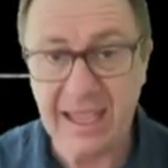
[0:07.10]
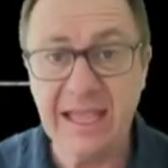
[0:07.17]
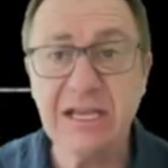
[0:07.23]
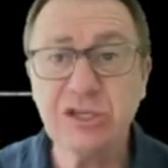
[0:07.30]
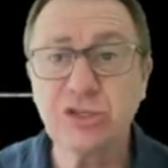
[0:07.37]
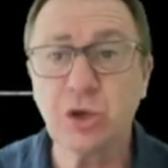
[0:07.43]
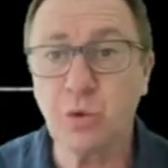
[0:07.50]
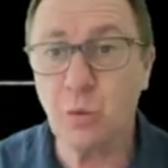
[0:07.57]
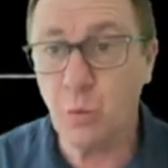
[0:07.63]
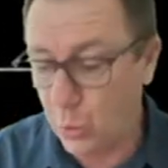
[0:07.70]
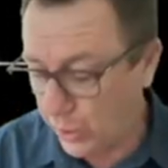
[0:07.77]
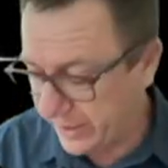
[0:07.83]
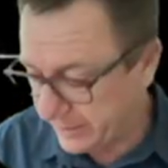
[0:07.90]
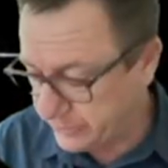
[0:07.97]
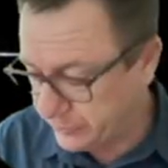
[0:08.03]
So
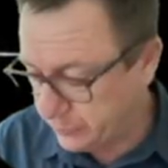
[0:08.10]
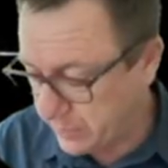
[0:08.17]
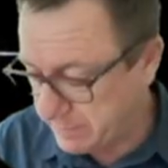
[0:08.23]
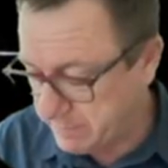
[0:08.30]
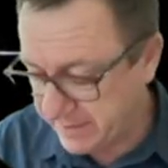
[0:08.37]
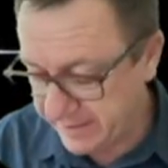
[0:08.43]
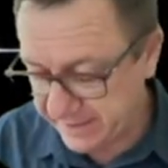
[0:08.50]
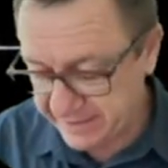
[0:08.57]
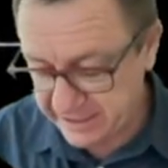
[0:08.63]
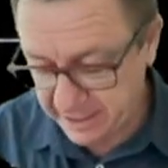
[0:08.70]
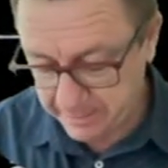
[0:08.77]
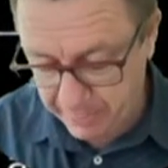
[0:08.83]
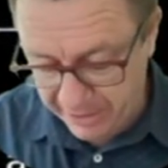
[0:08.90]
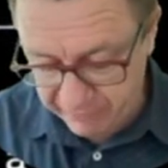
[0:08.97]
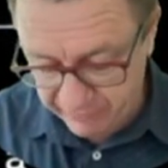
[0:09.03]
what do we mean
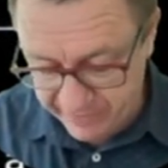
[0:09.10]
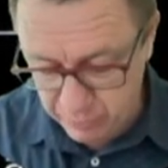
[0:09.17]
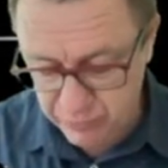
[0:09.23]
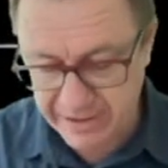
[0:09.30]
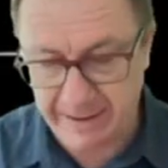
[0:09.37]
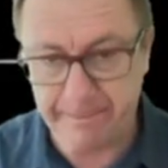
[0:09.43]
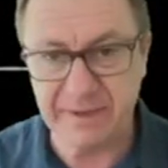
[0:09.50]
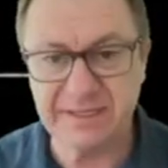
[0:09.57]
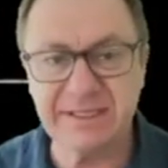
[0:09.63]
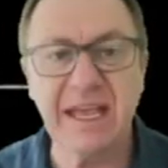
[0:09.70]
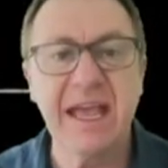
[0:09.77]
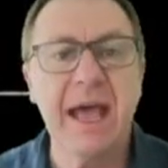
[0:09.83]
by real numbers?